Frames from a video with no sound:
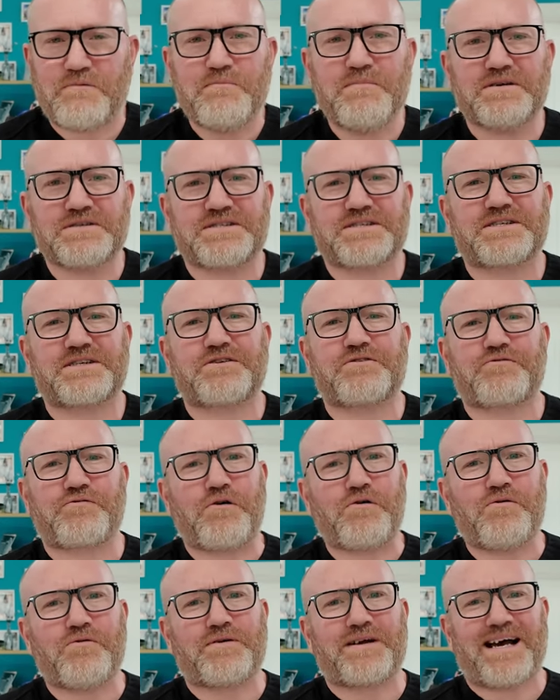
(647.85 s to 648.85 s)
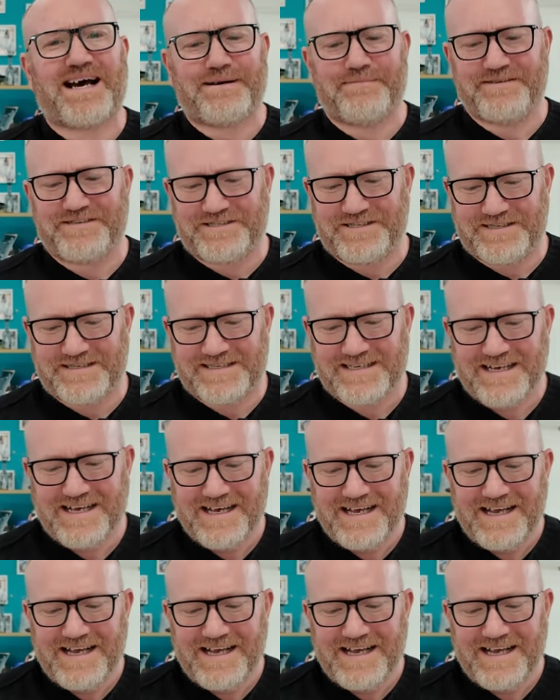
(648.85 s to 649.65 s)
You must grow cabbages.